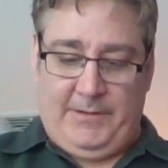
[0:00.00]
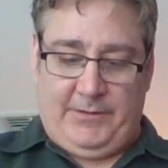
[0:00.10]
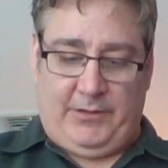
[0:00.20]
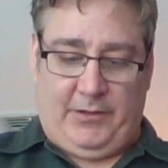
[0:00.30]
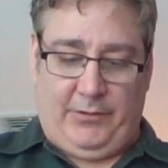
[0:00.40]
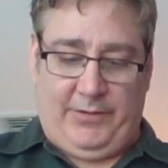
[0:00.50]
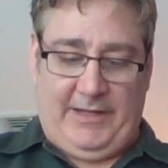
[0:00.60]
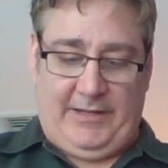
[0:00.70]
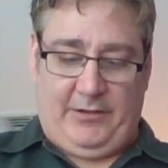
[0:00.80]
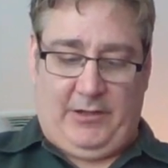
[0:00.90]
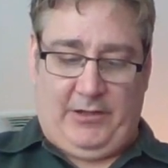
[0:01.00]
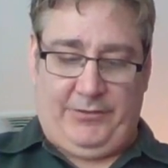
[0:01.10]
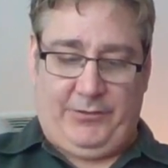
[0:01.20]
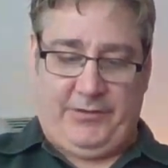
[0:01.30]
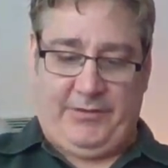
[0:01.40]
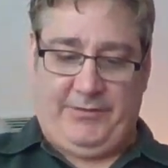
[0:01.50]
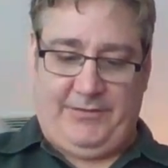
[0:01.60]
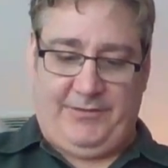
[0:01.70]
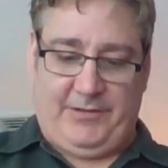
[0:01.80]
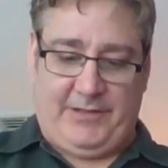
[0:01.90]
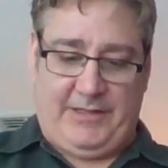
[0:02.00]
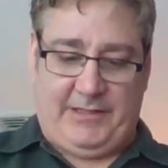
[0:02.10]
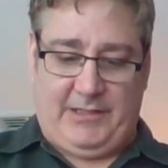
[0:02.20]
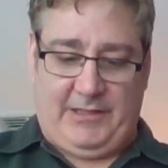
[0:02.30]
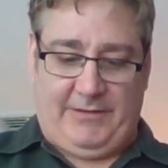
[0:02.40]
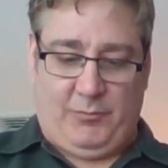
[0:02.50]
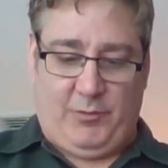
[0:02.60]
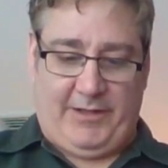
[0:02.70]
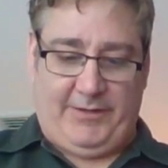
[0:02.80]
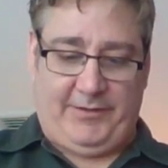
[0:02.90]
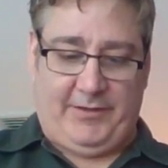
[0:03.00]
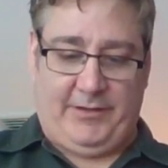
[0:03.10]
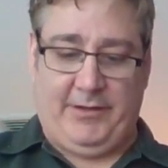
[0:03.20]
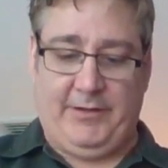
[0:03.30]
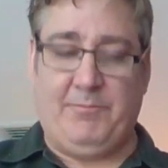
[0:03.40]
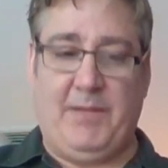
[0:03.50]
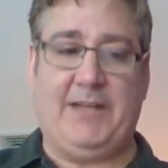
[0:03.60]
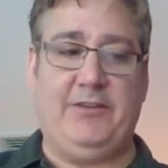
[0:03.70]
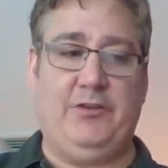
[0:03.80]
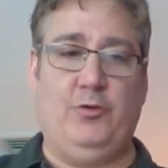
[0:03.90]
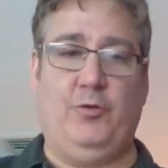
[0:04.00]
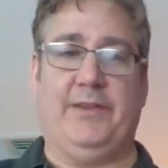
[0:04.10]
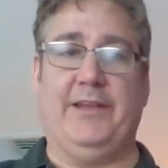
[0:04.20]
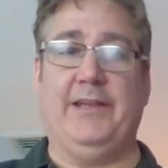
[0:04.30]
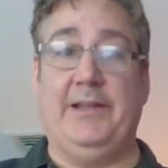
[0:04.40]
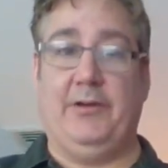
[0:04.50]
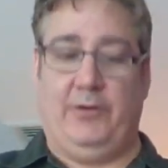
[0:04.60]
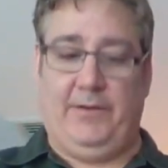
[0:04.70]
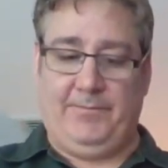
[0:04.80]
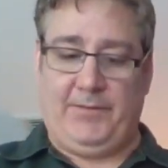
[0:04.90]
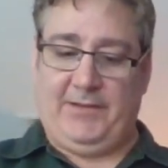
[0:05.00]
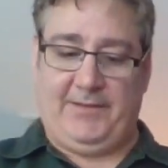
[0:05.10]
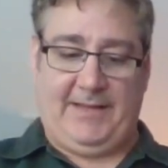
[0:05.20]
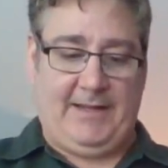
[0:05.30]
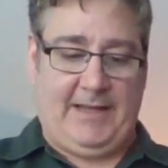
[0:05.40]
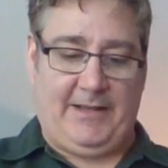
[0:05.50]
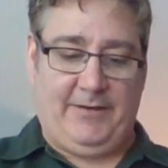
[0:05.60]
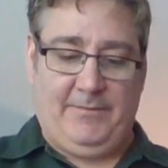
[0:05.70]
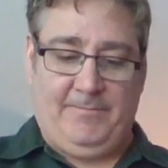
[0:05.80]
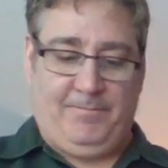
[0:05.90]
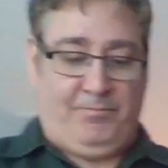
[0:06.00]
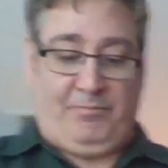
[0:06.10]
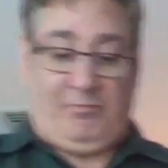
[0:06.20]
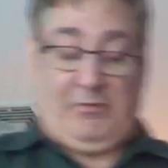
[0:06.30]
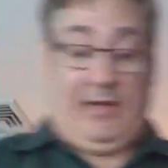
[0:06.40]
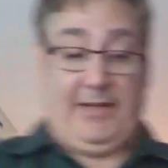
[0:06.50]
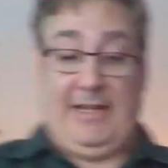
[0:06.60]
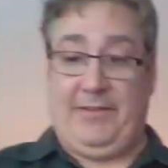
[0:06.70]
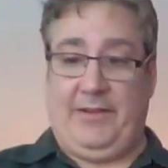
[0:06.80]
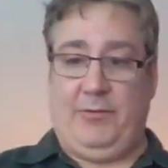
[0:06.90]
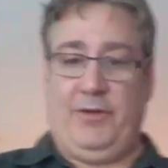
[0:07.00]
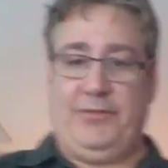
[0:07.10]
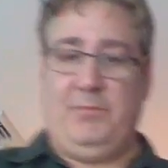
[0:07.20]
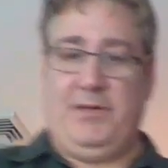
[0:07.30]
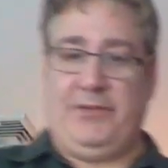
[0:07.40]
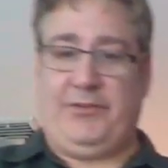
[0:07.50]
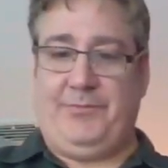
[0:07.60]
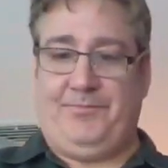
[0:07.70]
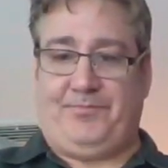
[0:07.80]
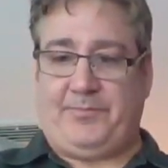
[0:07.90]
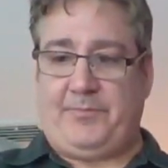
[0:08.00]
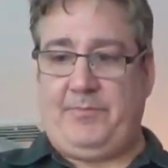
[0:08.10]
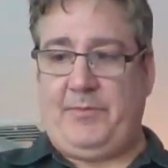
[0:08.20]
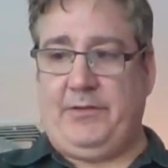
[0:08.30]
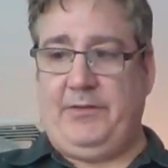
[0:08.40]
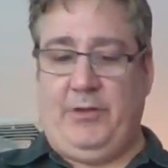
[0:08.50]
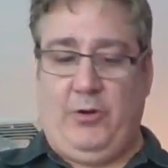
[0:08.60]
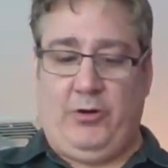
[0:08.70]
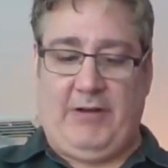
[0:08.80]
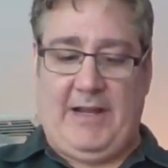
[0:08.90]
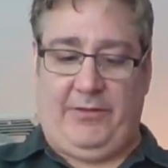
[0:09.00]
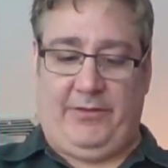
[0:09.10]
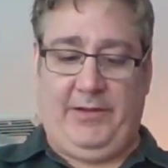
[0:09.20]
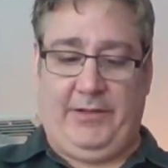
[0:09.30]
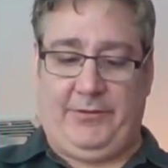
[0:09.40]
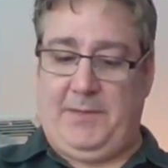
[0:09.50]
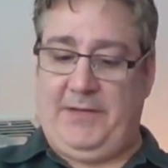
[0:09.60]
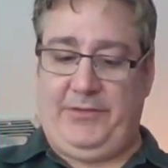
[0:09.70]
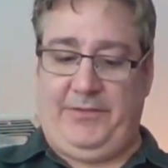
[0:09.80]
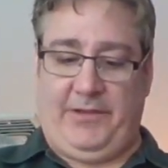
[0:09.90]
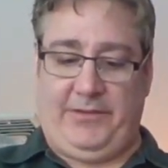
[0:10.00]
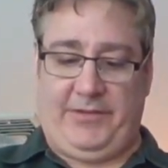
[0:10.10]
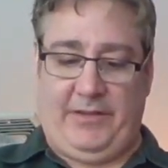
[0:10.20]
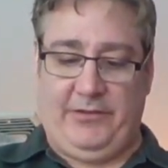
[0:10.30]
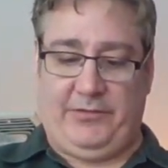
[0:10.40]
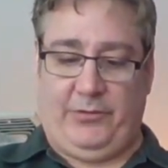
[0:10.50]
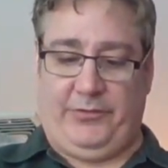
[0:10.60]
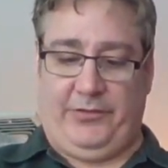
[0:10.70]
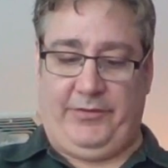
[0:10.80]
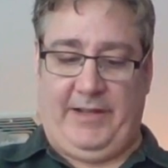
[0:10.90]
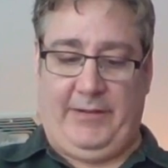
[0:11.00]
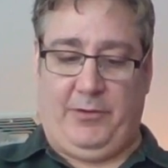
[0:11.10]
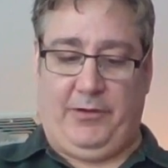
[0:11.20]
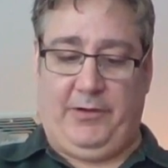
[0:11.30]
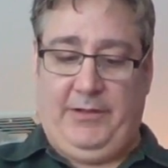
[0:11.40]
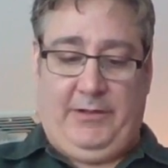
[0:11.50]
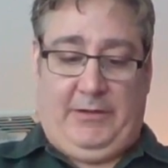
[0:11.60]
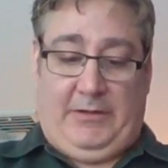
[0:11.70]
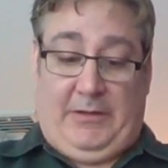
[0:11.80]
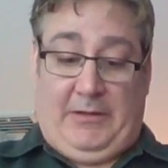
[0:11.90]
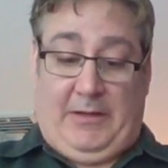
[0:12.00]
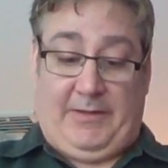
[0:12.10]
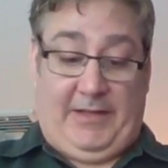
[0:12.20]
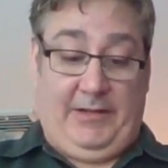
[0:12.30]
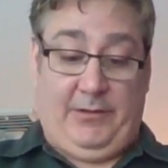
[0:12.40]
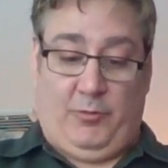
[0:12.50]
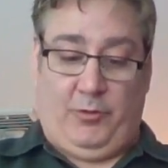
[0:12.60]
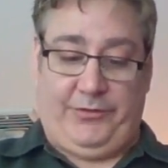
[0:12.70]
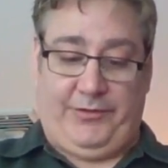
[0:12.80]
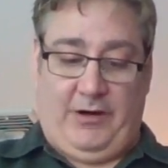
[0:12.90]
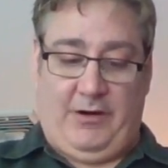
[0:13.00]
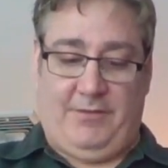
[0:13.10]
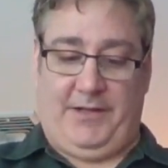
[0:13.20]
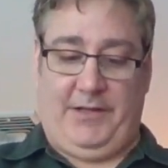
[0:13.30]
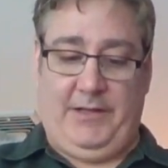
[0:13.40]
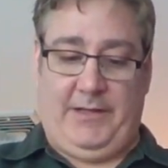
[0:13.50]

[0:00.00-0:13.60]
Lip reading: So they had all sorts of different kind of clever ways to make do with little, because they had, again, there wasn't much to go around, especially for the Southern soldiers. They were, at the end of the war, starving.